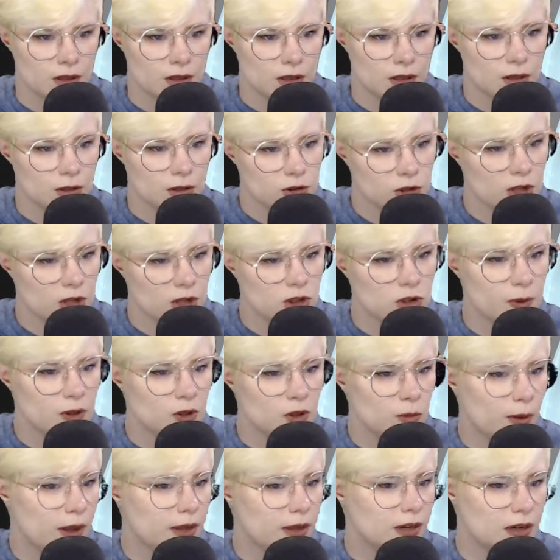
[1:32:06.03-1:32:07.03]
change, but
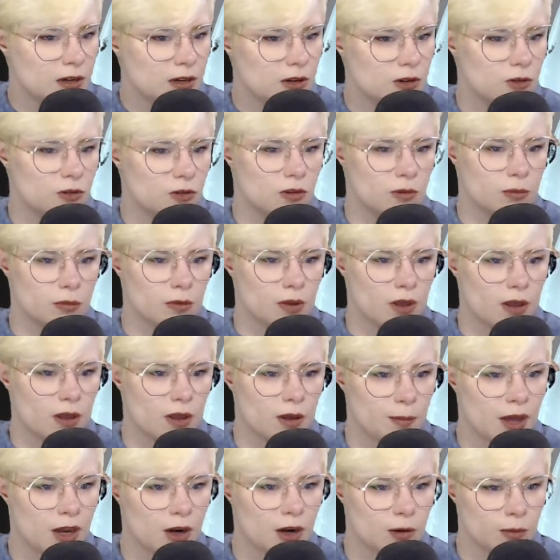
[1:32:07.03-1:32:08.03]
you might need to do some
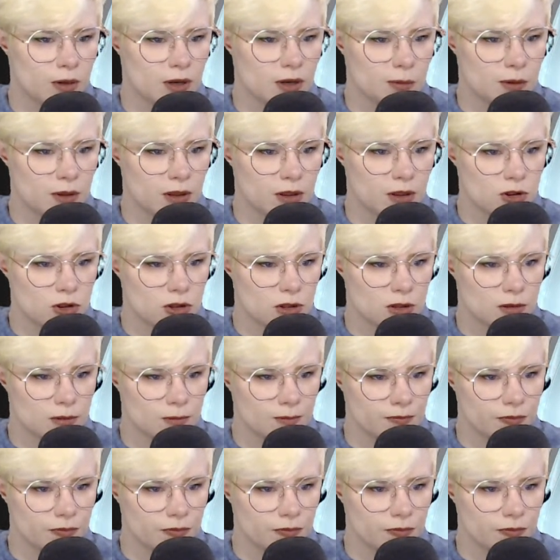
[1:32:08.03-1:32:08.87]
pattern manipulation